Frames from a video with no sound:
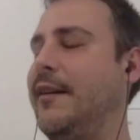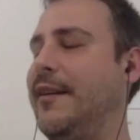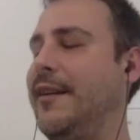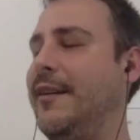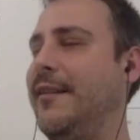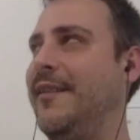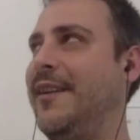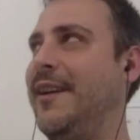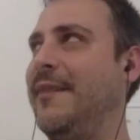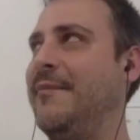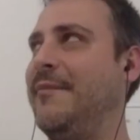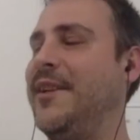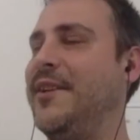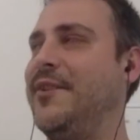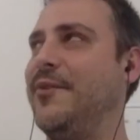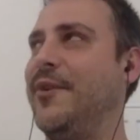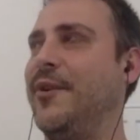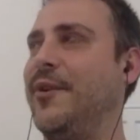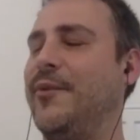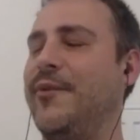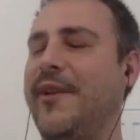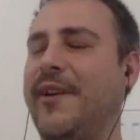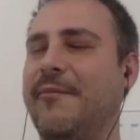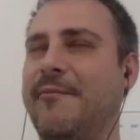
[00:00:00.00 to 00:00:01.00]
Let me do
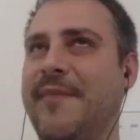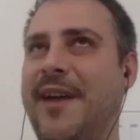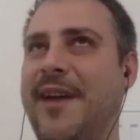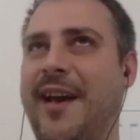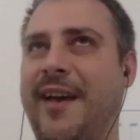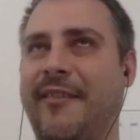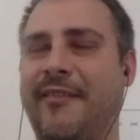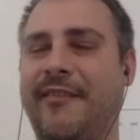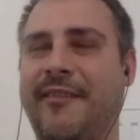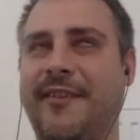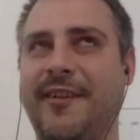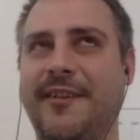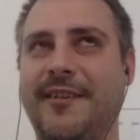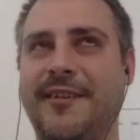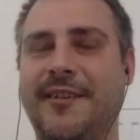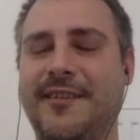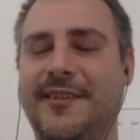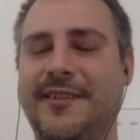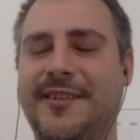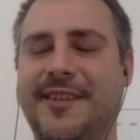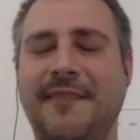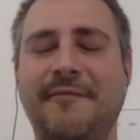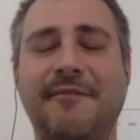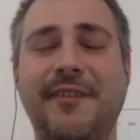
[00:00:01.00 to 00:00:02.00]
a quick math.
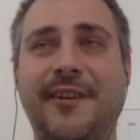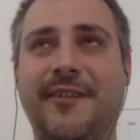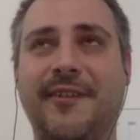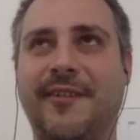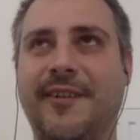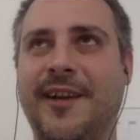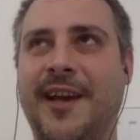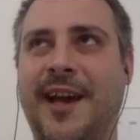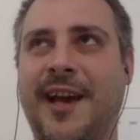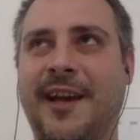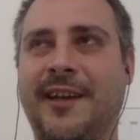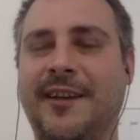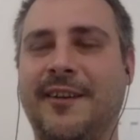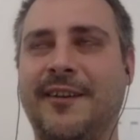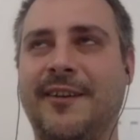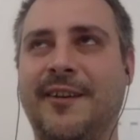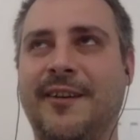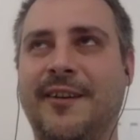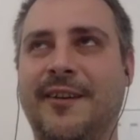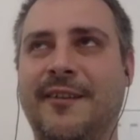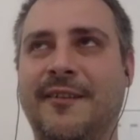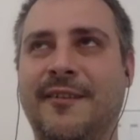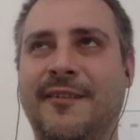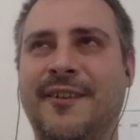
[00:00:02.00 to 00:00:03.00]
It's something like
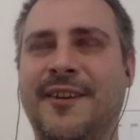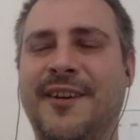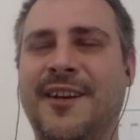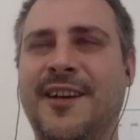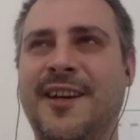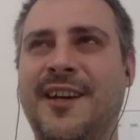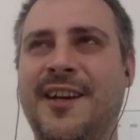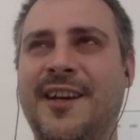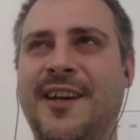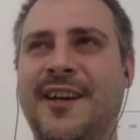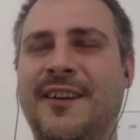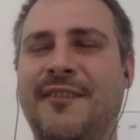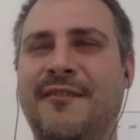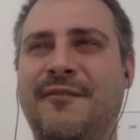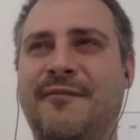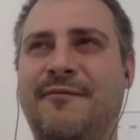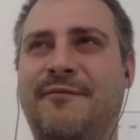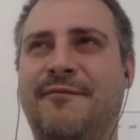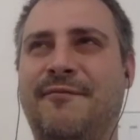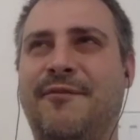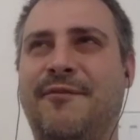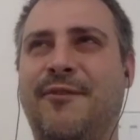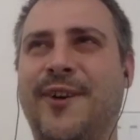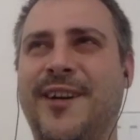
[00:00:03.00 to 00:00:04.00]

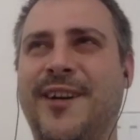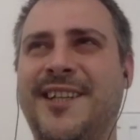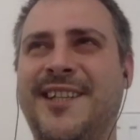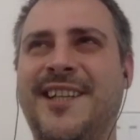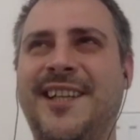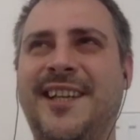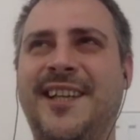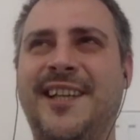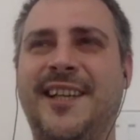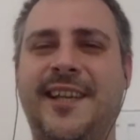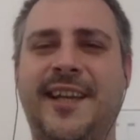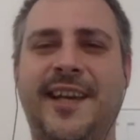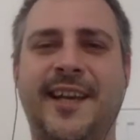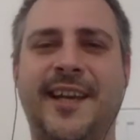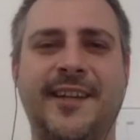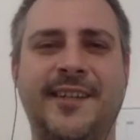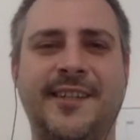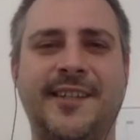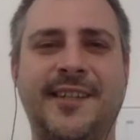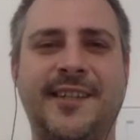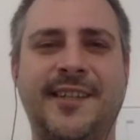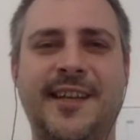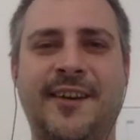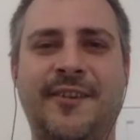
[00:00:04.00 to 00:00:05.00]
14
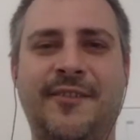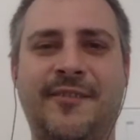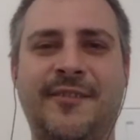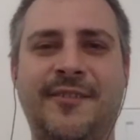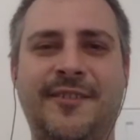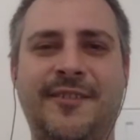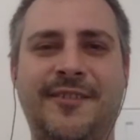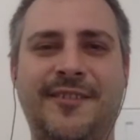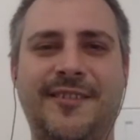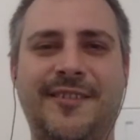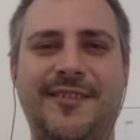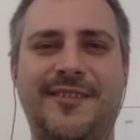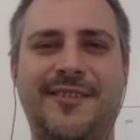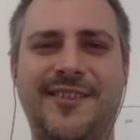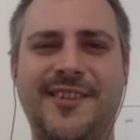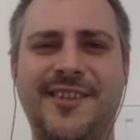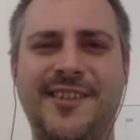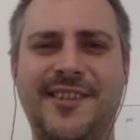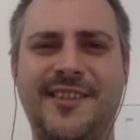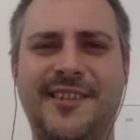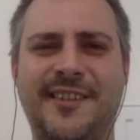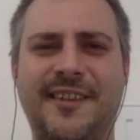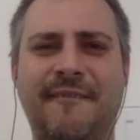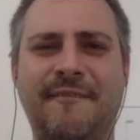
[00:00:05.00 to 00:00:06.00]
years now or
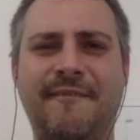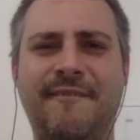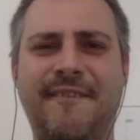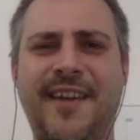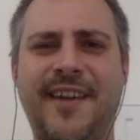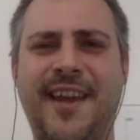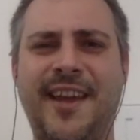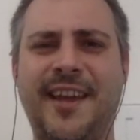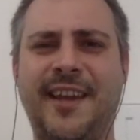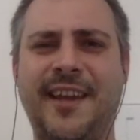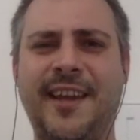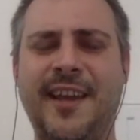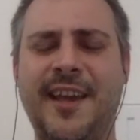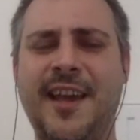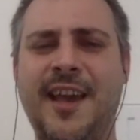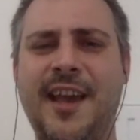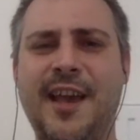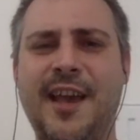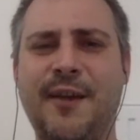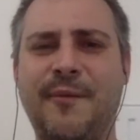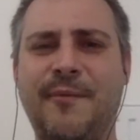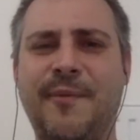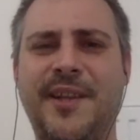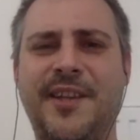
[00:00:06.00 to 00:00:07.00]
something,
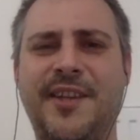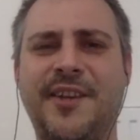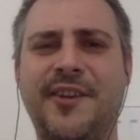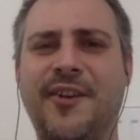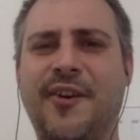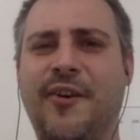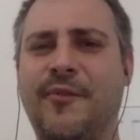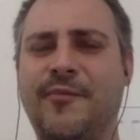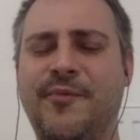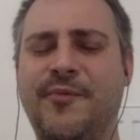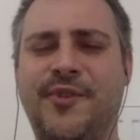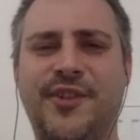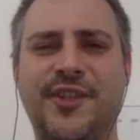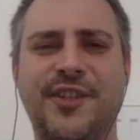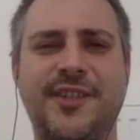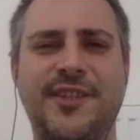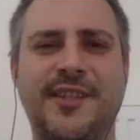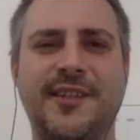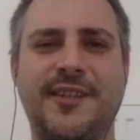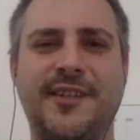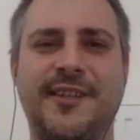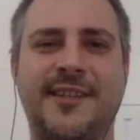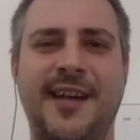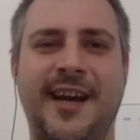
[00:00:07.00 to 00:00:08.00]
with
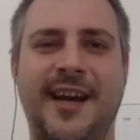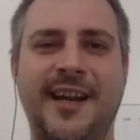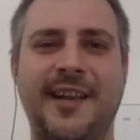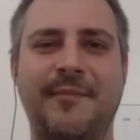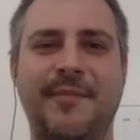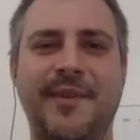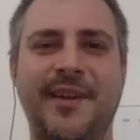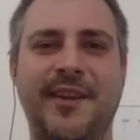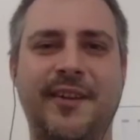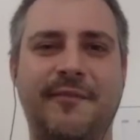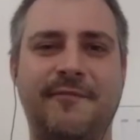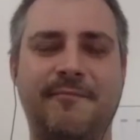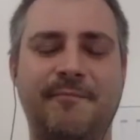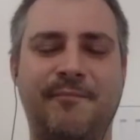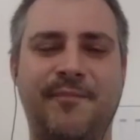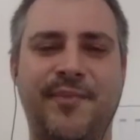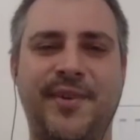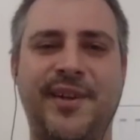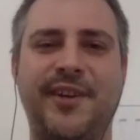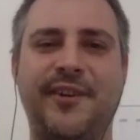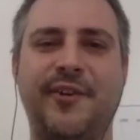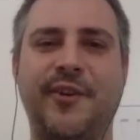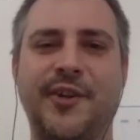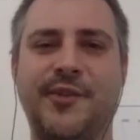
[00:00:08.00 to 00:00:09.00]
just a tiny bit of
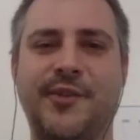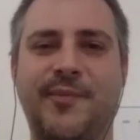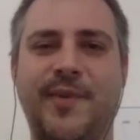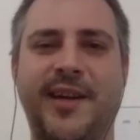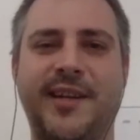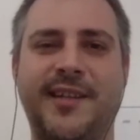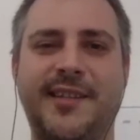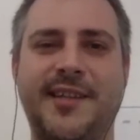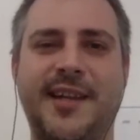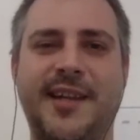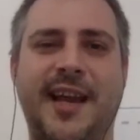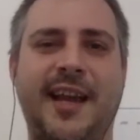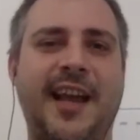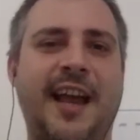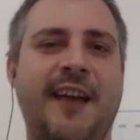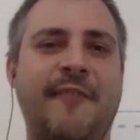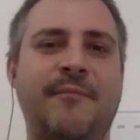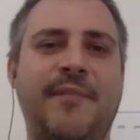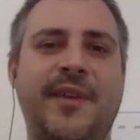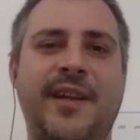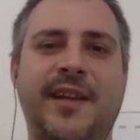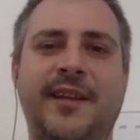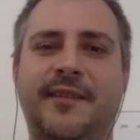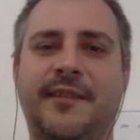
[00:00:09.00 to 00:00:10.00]
periods where it's like
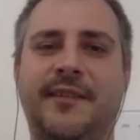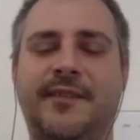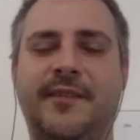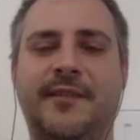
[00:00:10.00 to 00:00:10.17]
I've been